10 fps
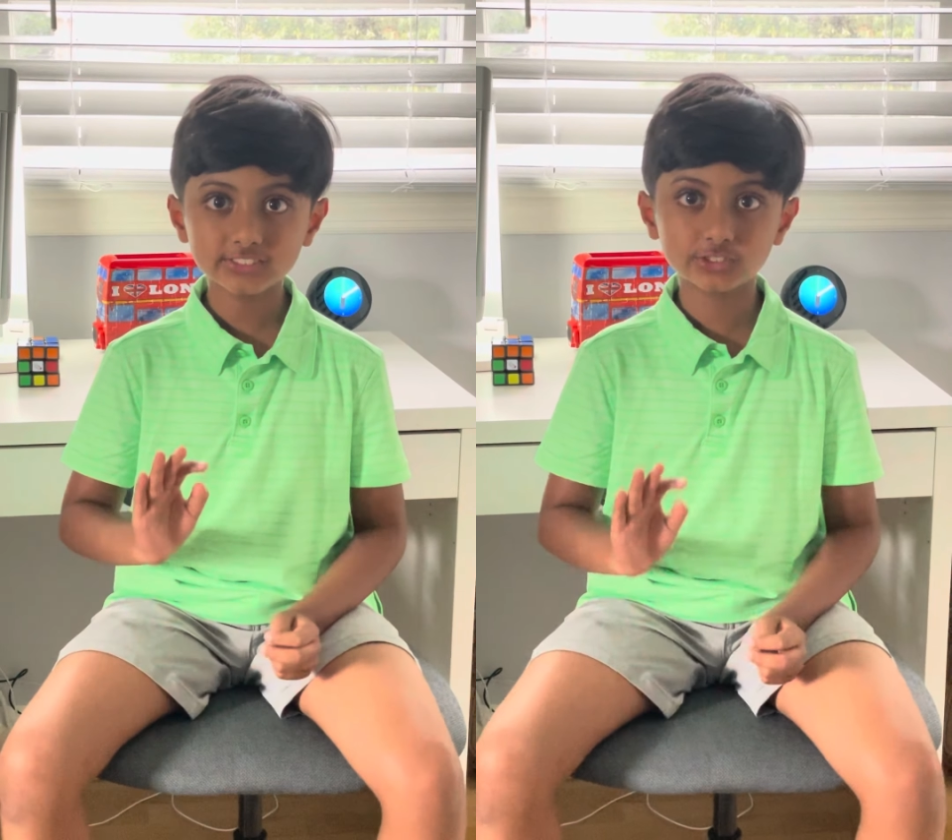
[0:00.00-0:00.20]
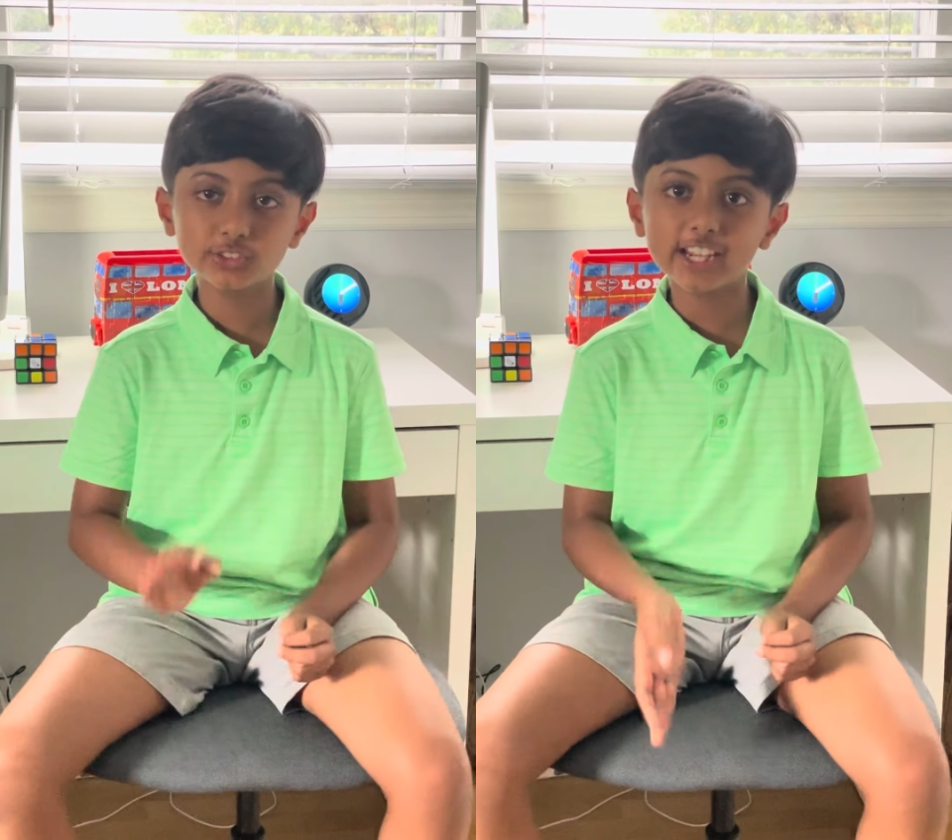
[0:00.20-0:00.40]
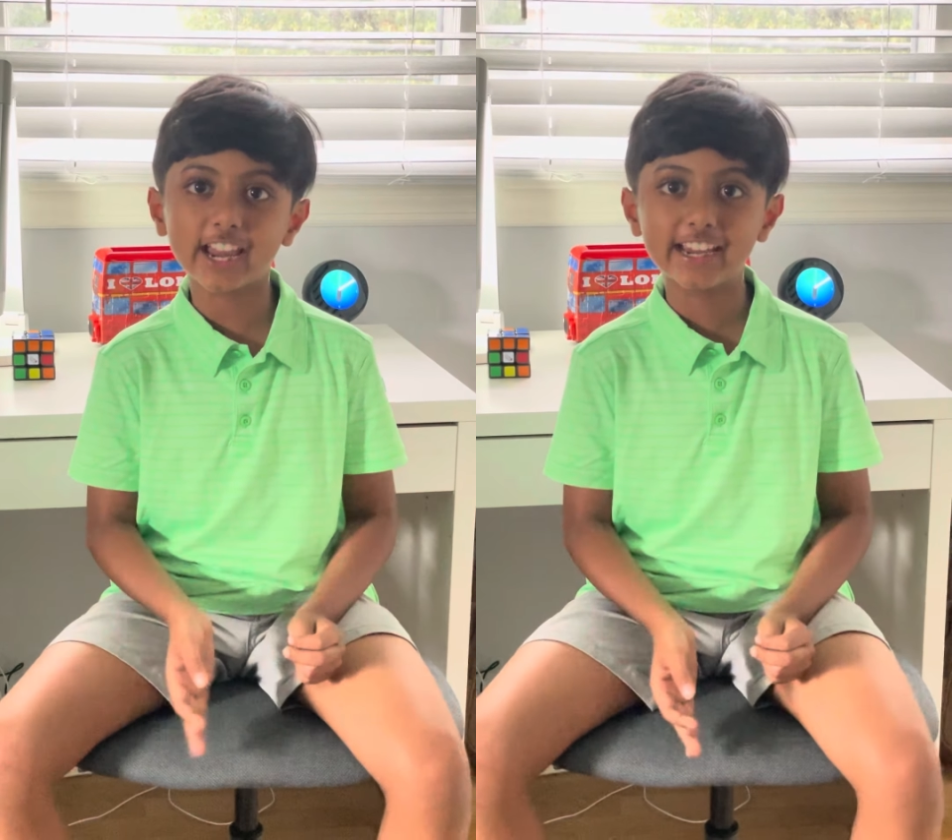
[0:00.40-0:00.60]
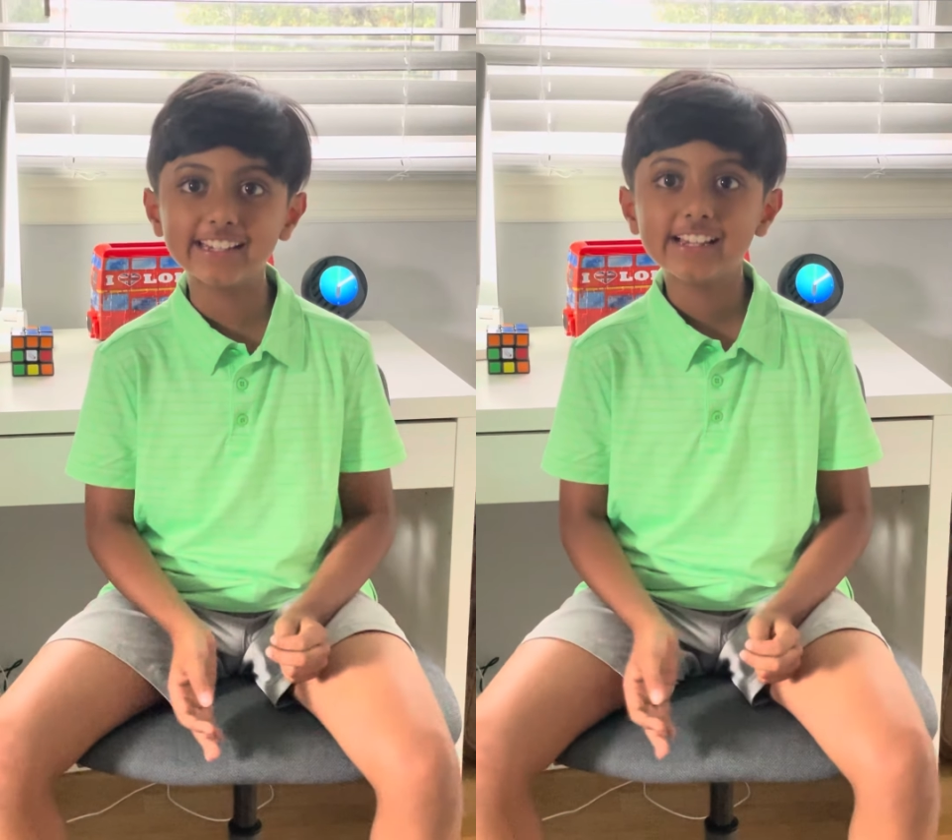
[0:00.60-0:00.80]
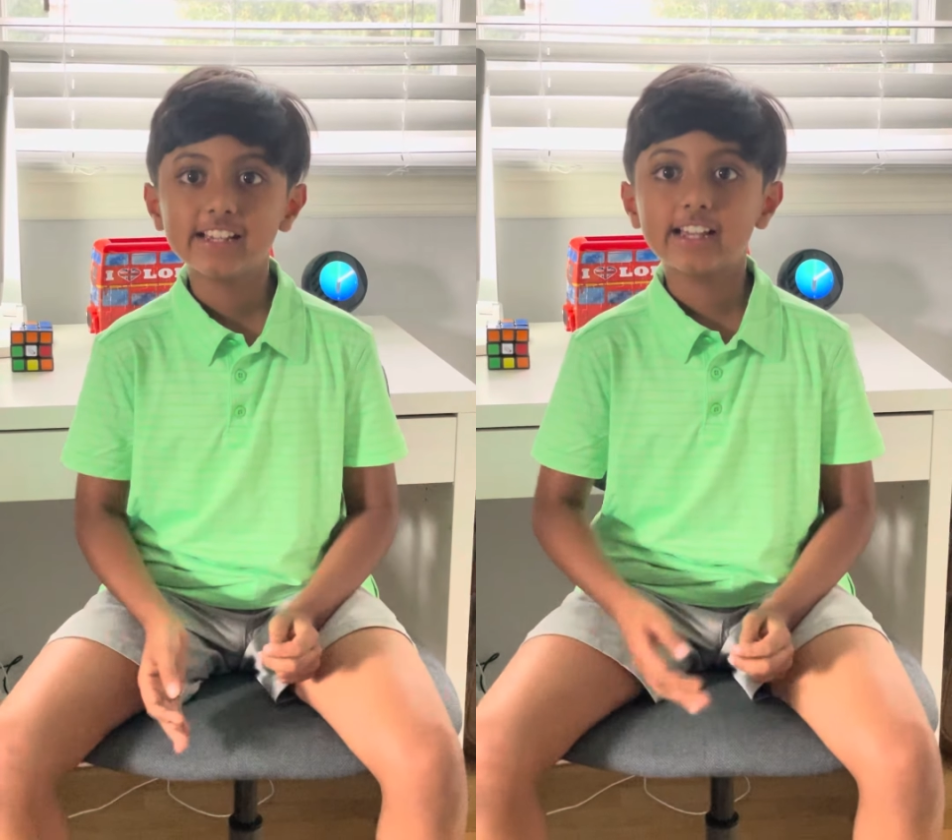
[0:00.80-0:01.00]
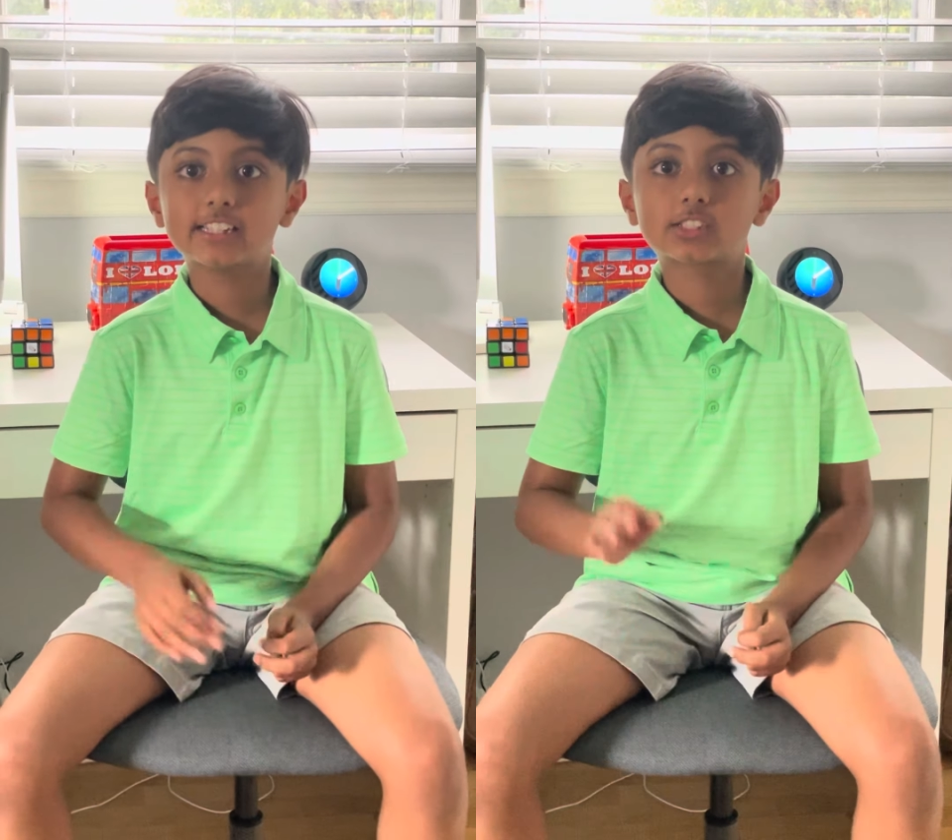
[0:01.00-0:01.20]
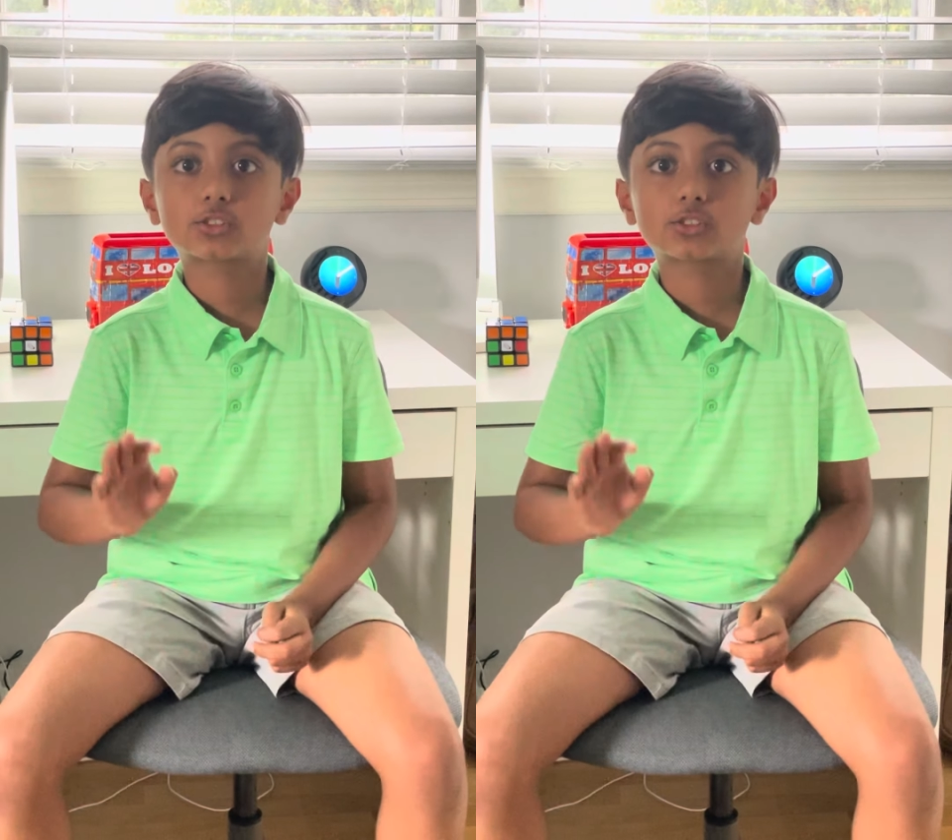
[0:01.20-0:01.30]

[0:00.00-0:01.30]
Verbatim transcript: Create is